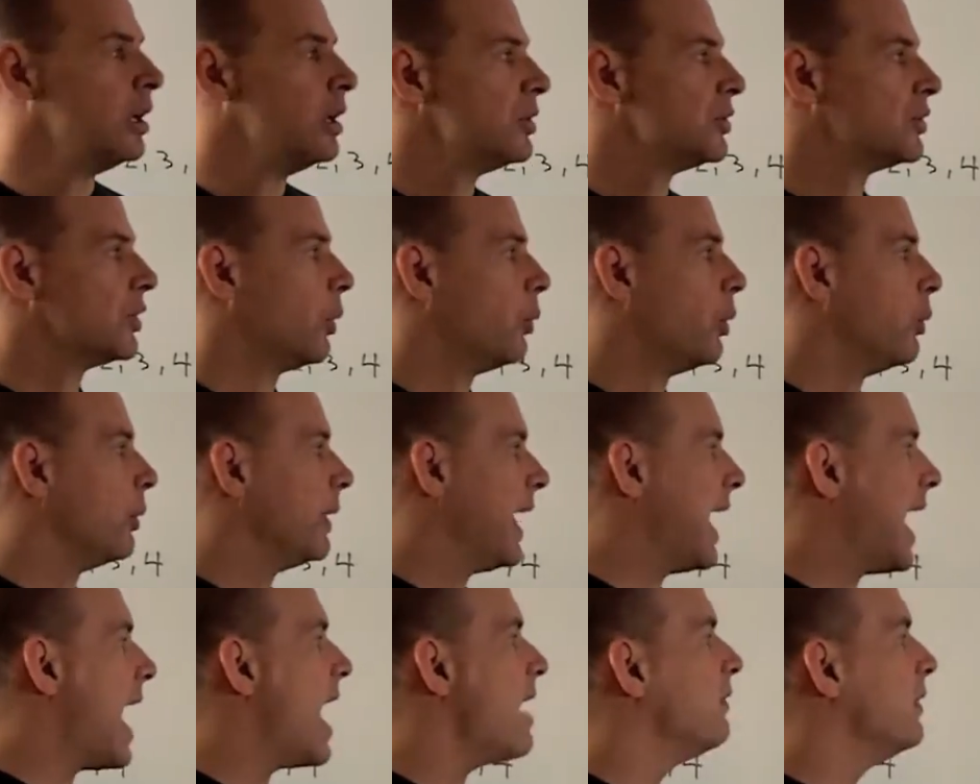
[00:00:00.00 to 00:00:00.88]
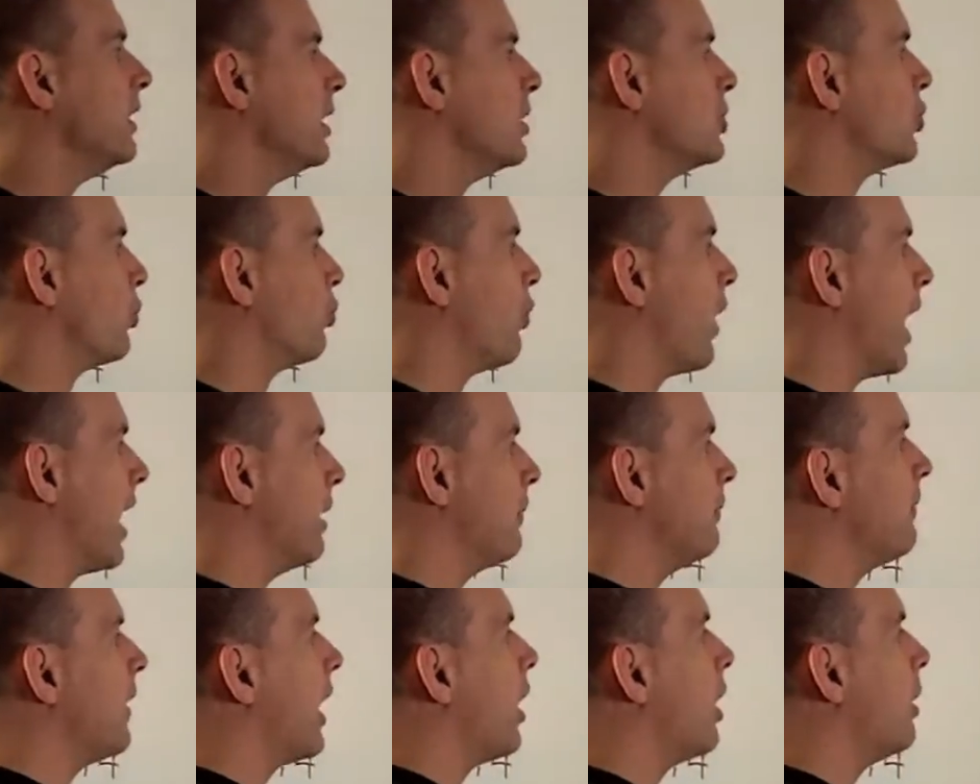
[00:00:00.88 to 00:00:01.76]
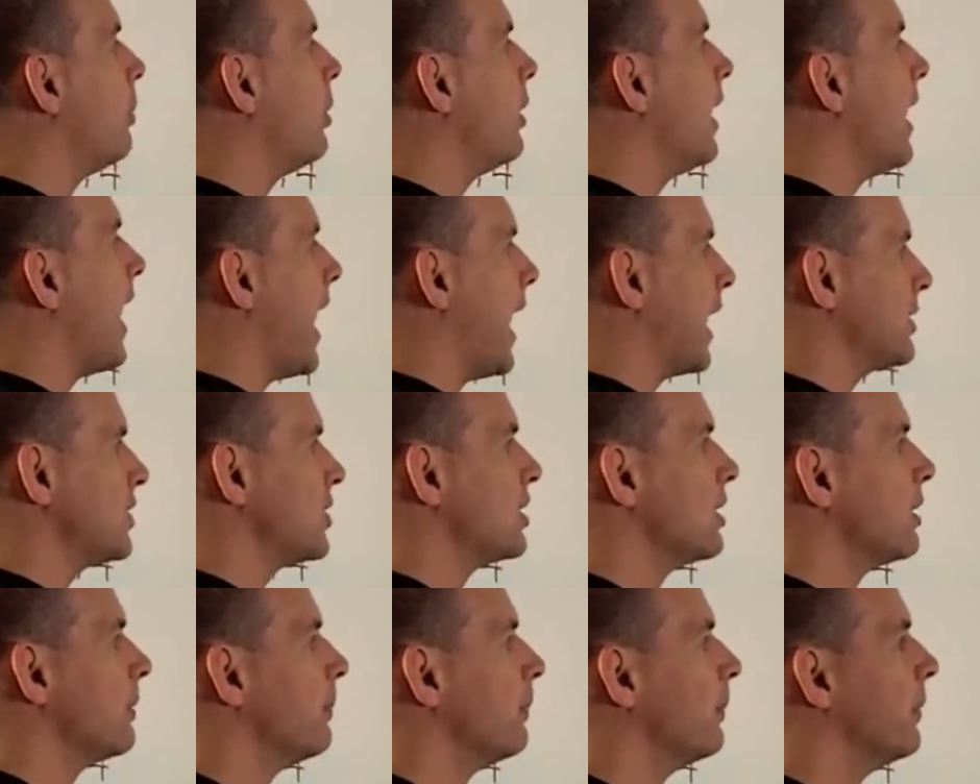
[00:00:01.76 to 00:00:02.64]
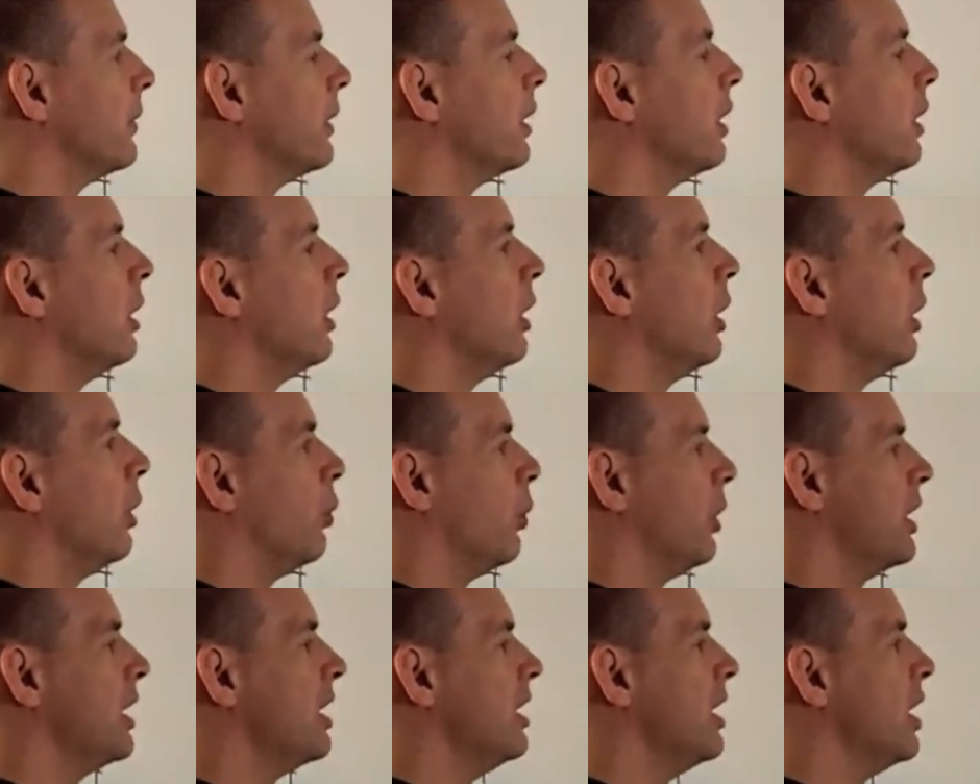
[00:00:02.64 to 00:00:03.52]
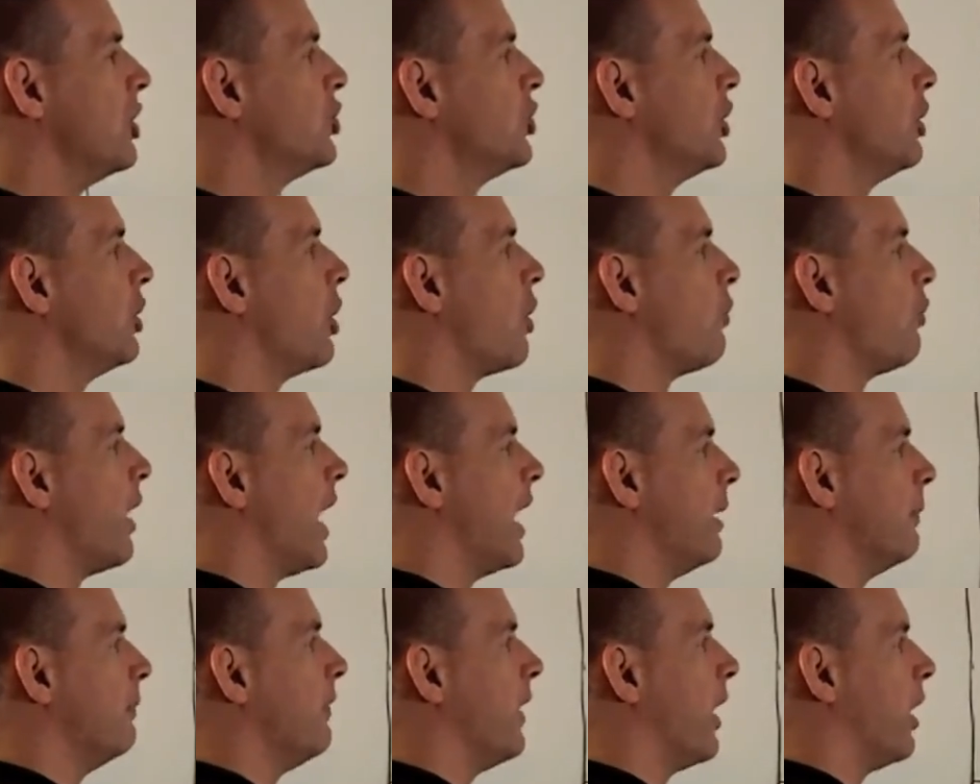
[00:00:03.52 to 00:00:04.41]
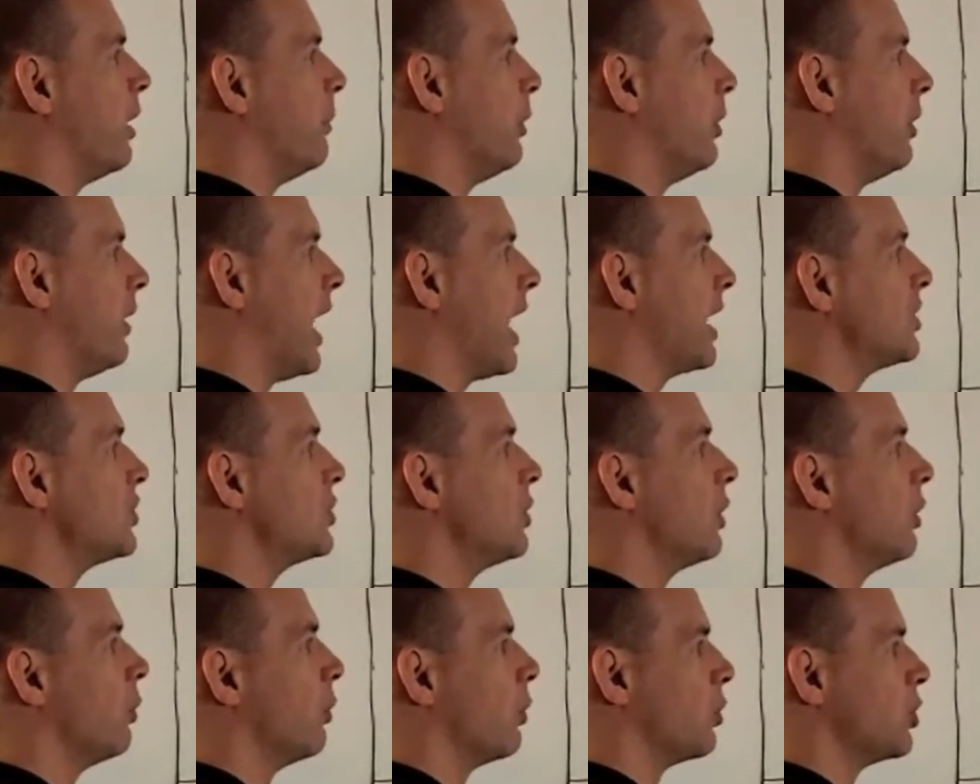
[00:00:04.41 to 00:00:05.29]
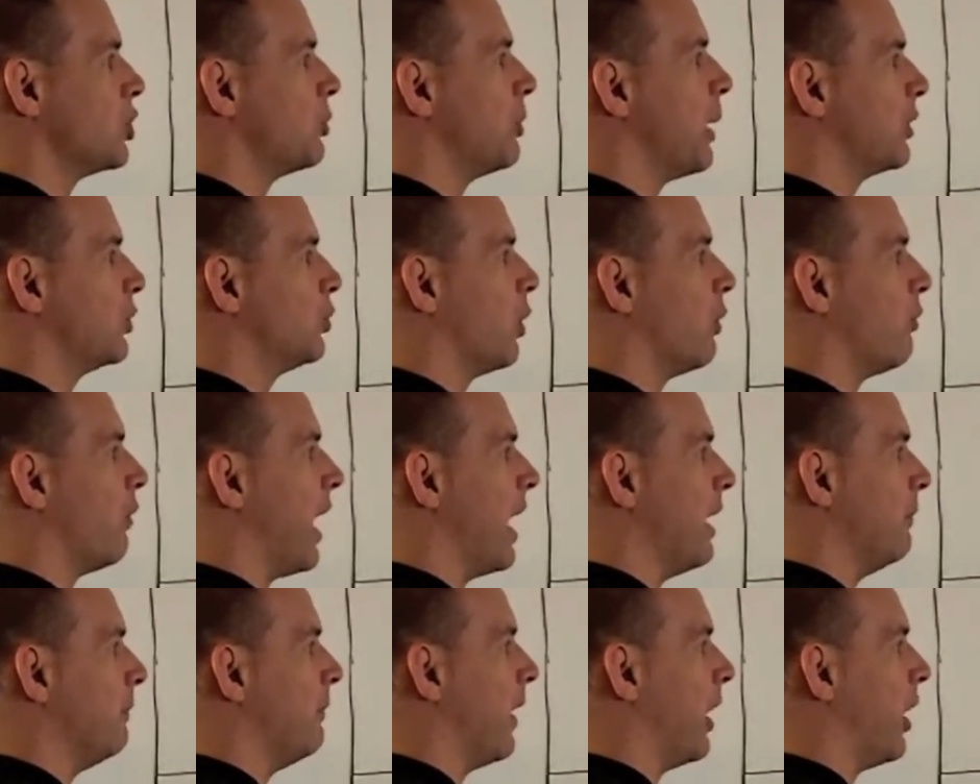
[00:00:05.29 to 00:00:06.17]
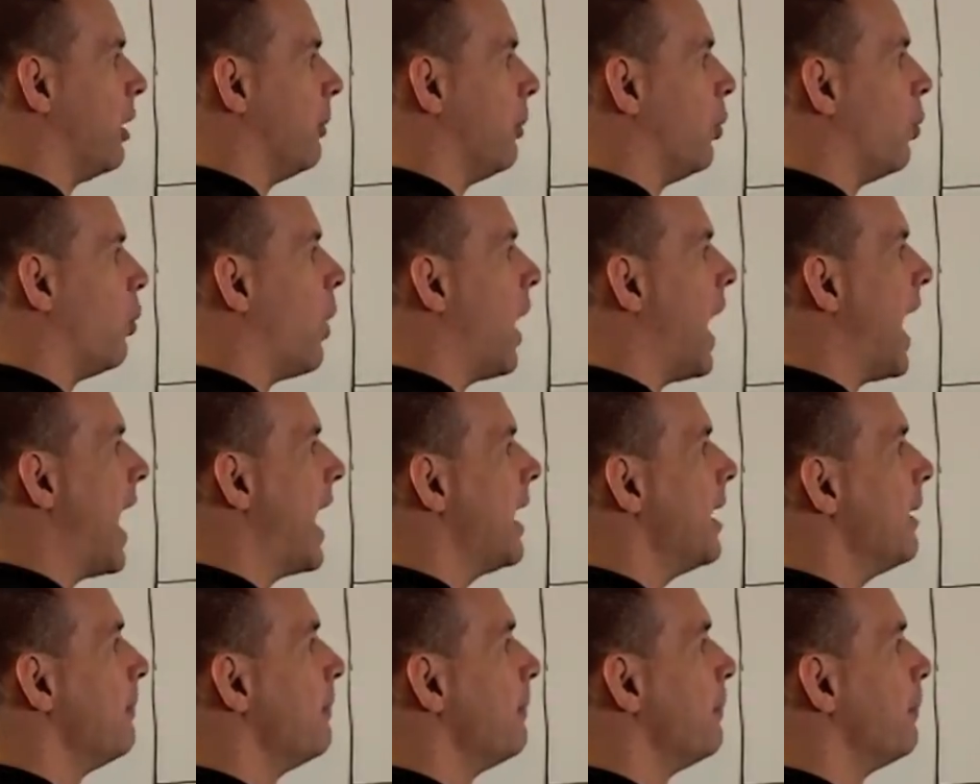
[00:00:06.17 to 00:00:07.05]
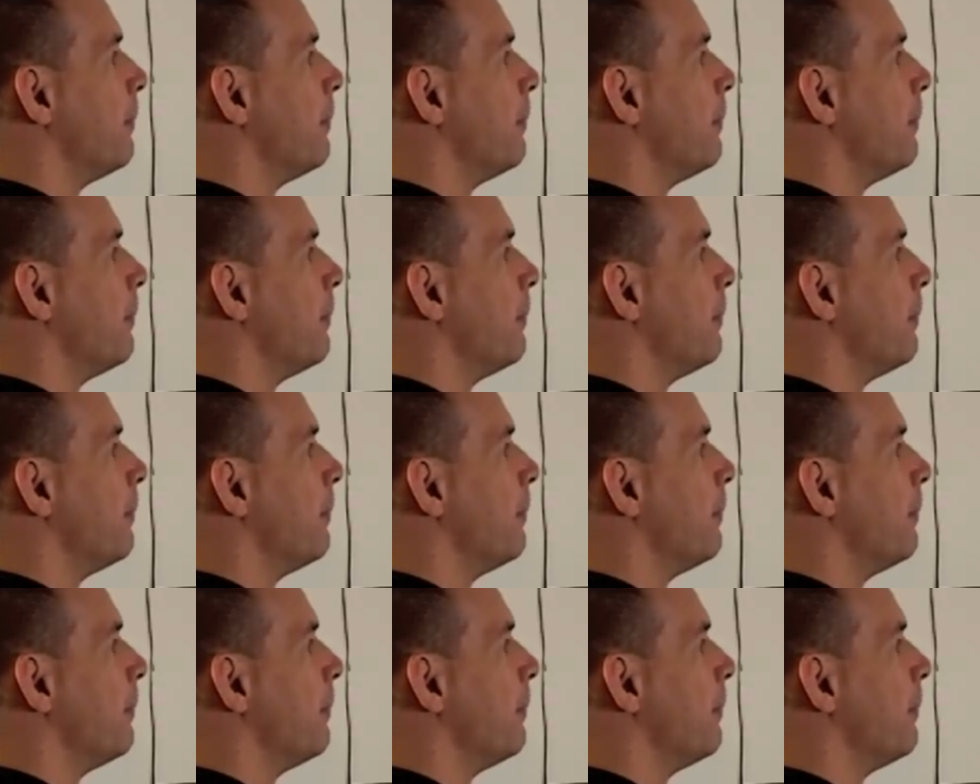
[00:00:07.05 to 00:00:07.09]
So what we have is a random variable x. We're going to condition a random variable x with respect to a random variable y.